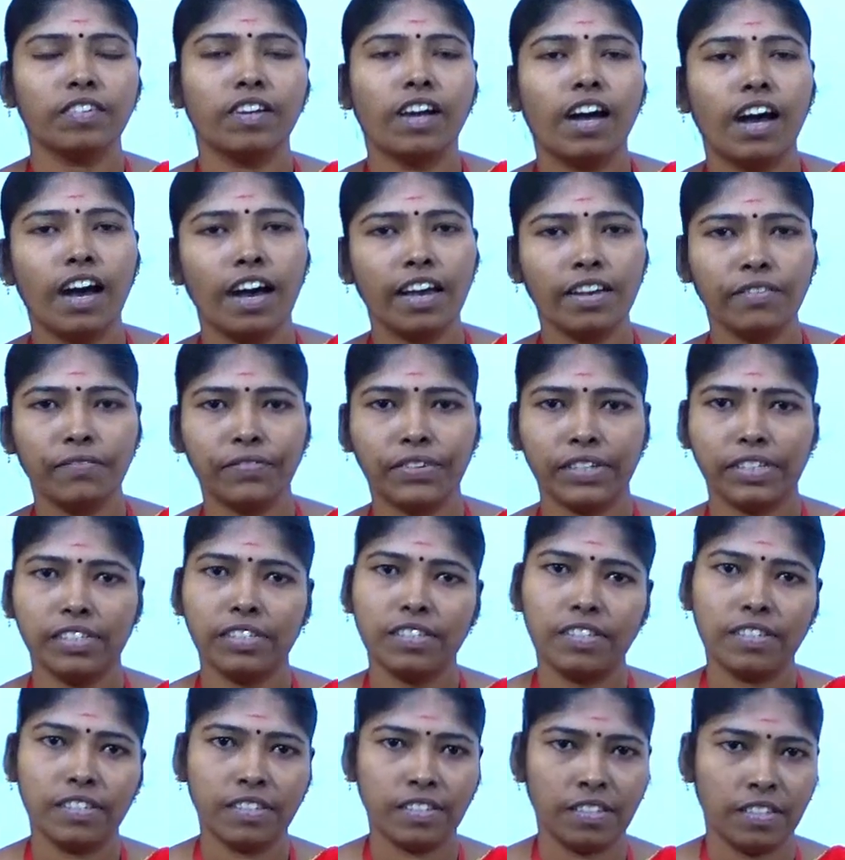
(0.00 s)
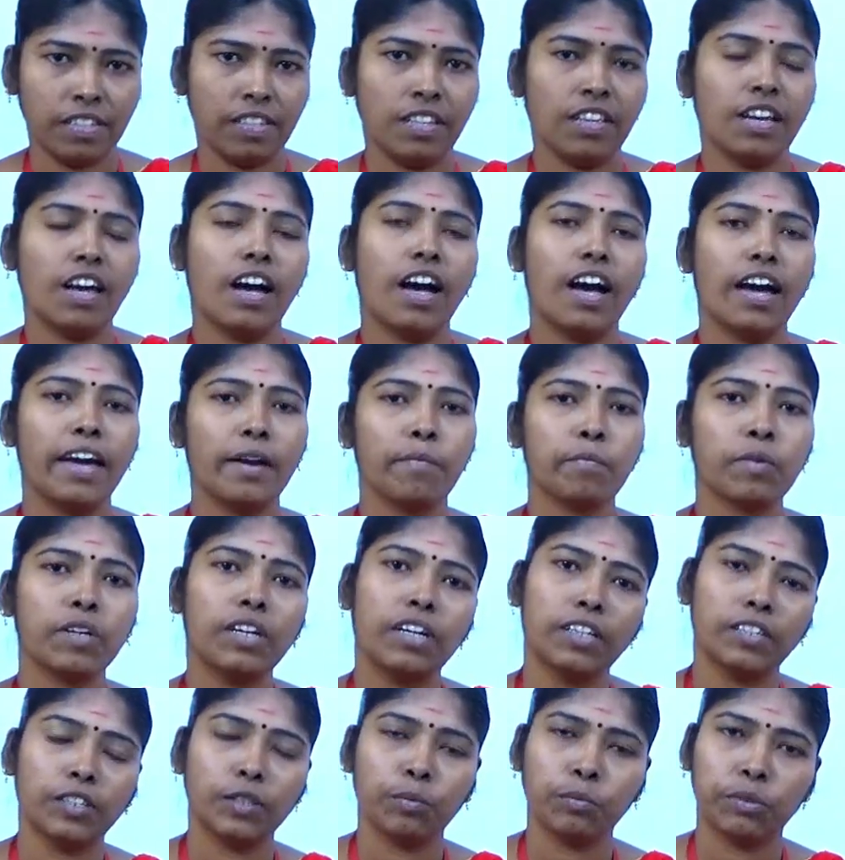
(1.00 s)
Hi friends, I am
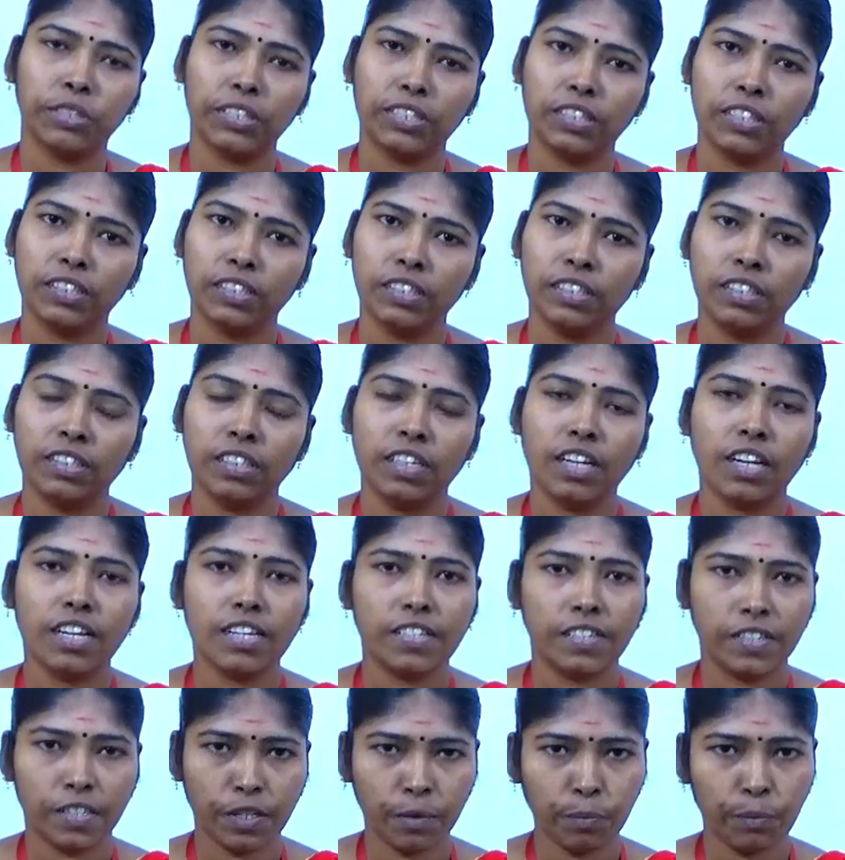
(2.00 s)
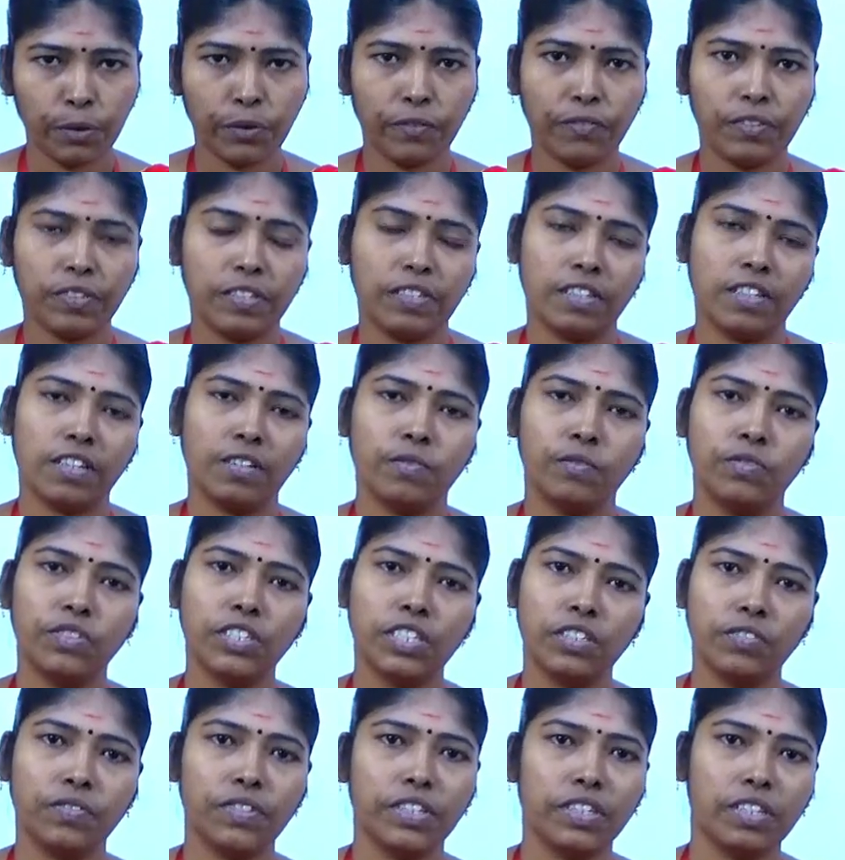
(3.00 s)
Gandhimathi, Assistant Professor of
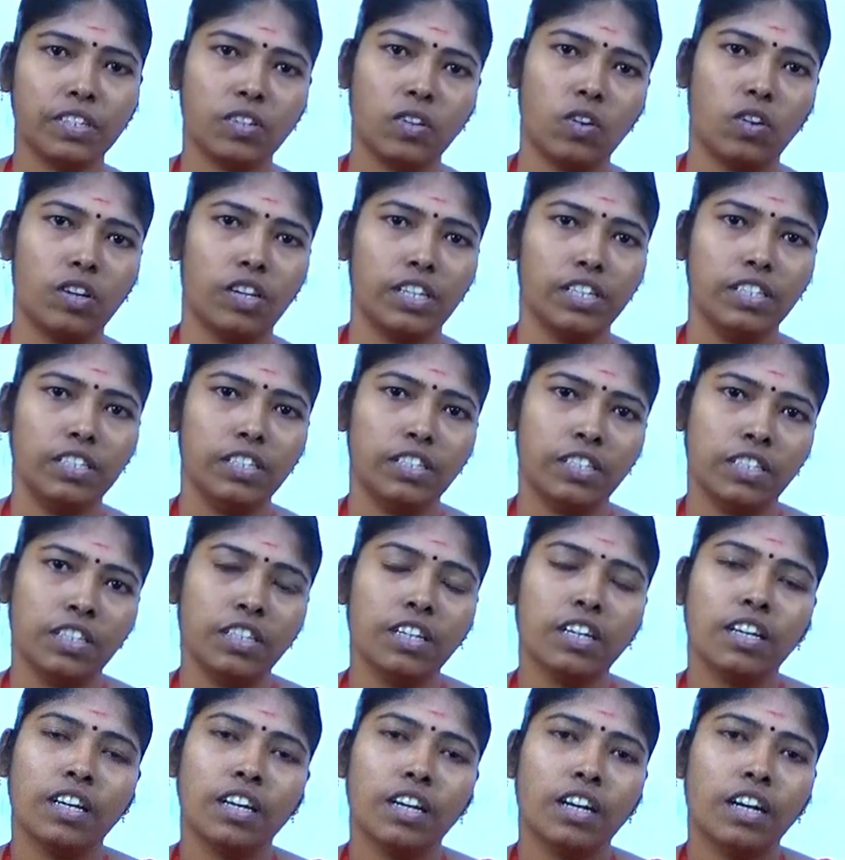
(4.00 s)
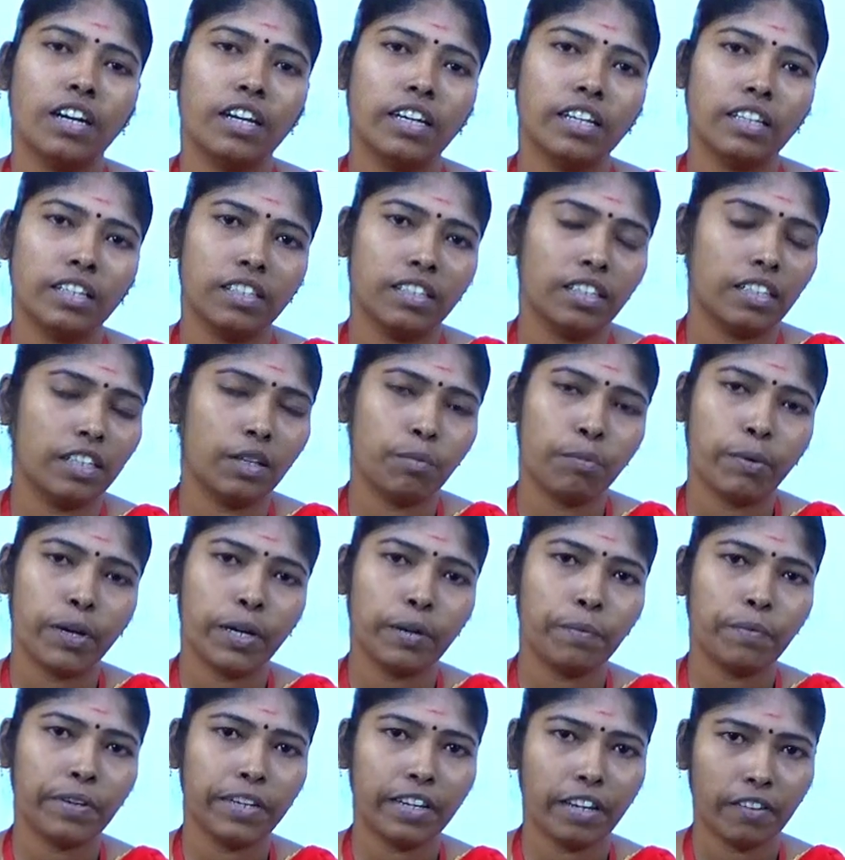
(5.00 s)
GVN College in the
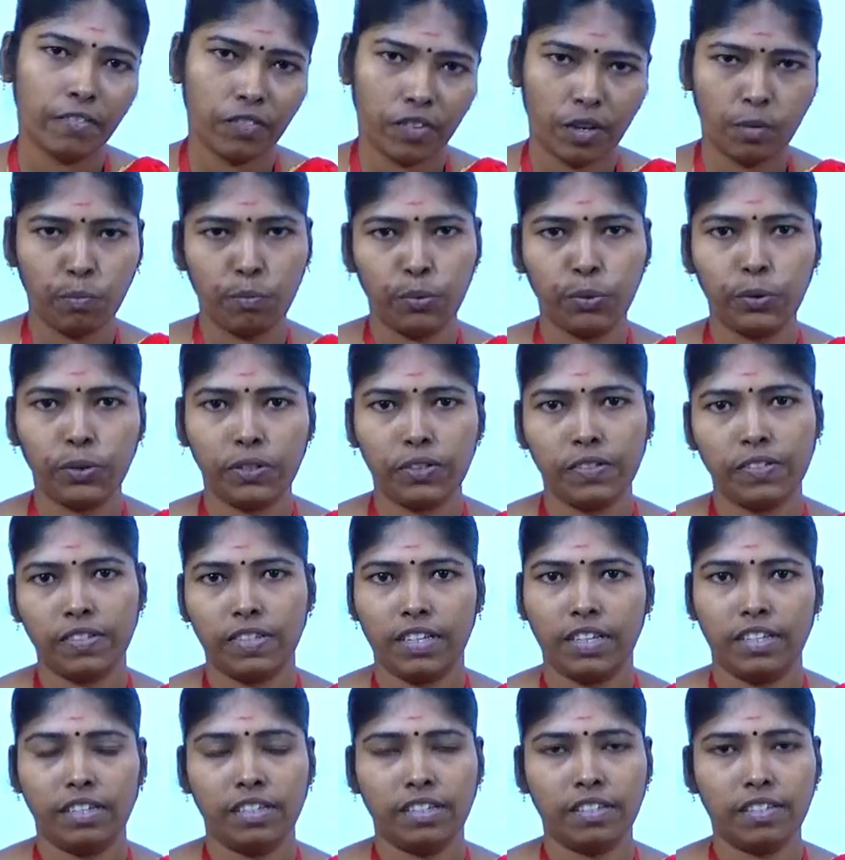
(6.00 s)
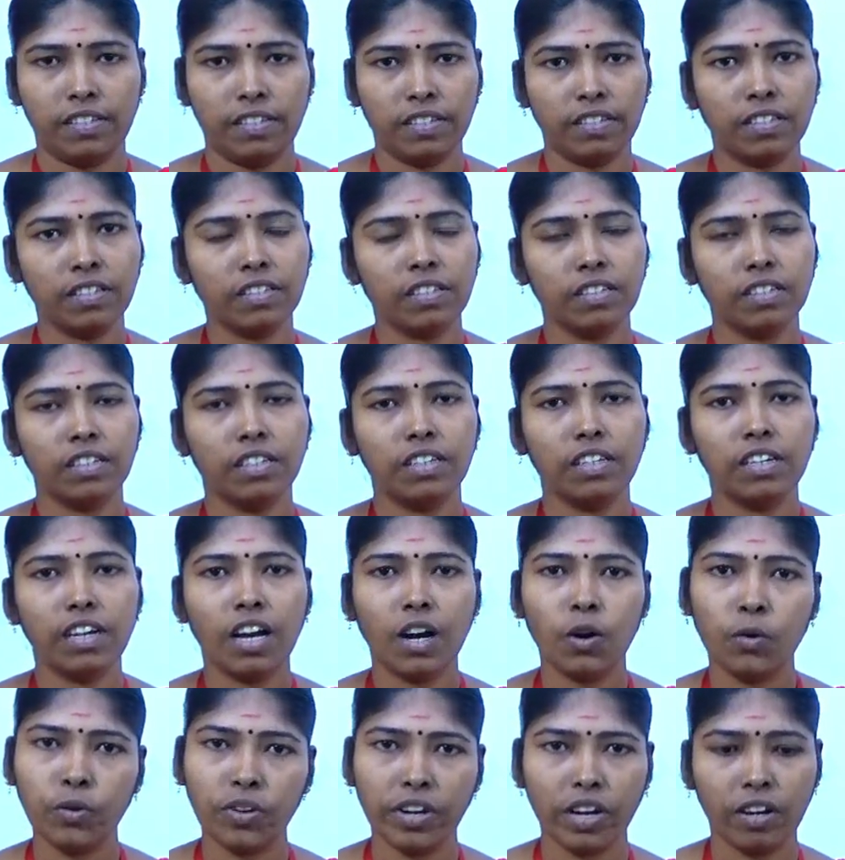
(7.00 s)
Department of Computer Science.
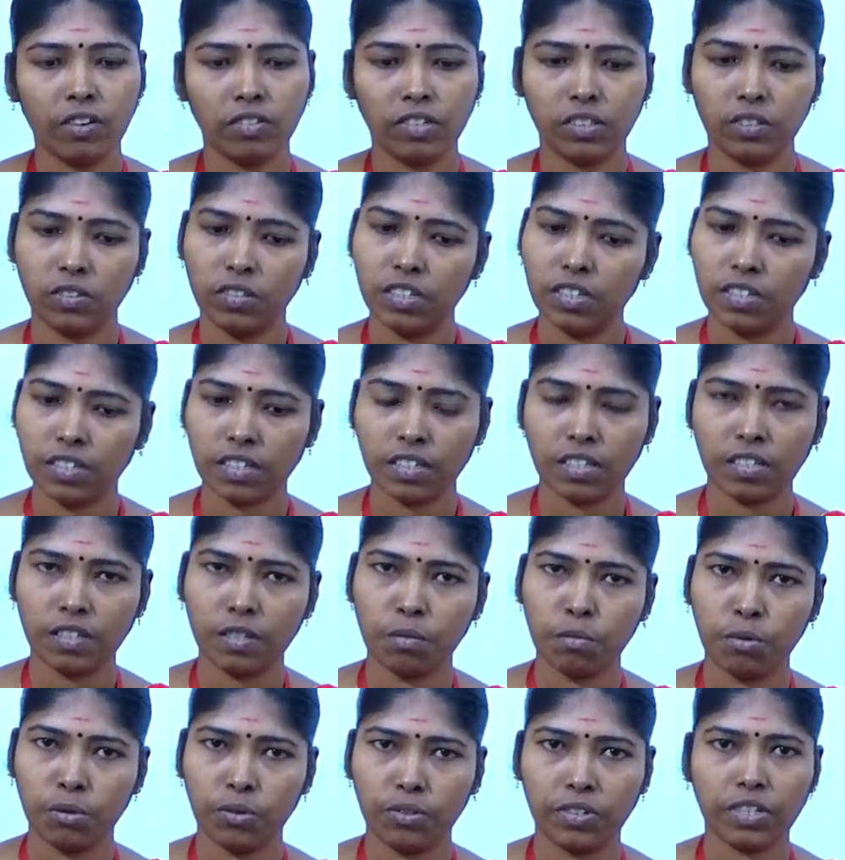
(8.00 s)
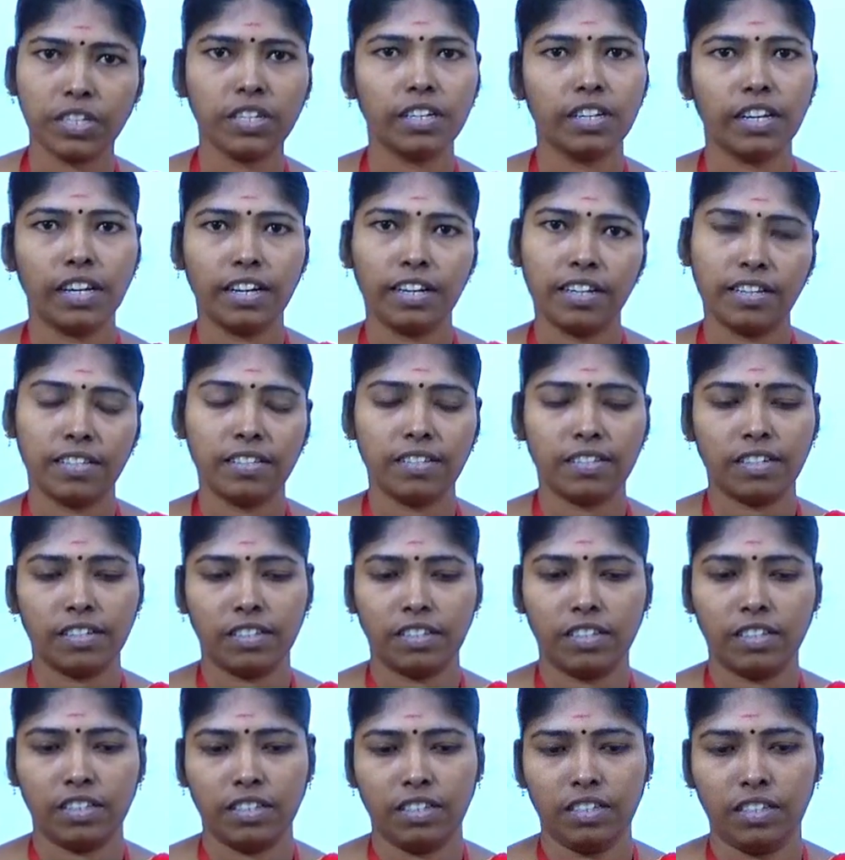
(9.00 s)
Now we have to discuss about data
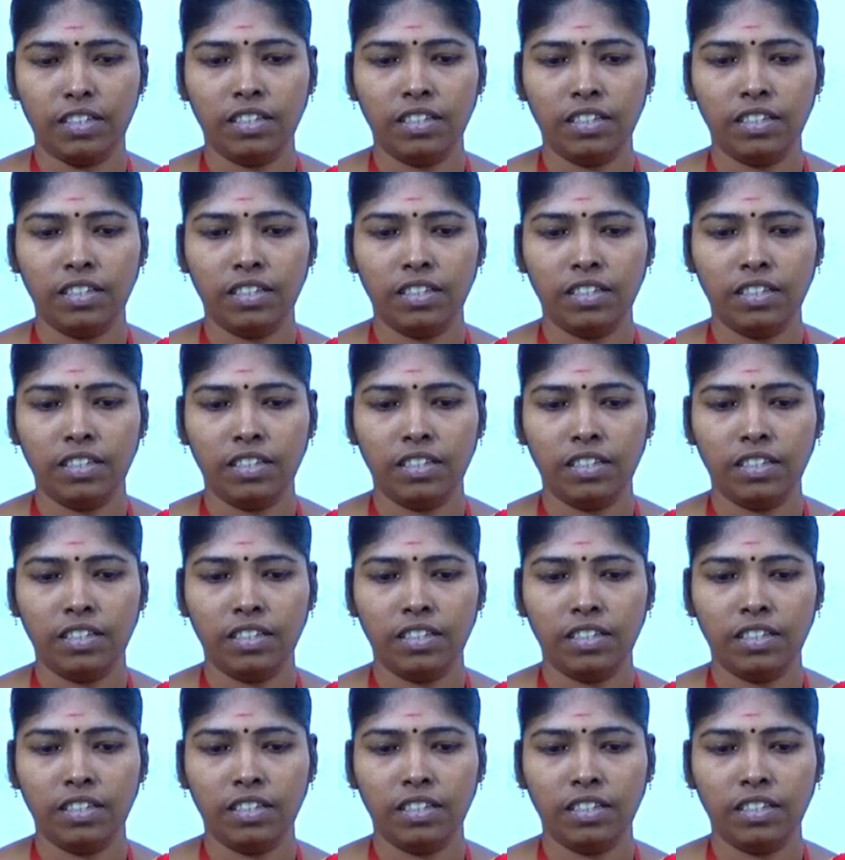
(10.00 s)
structure.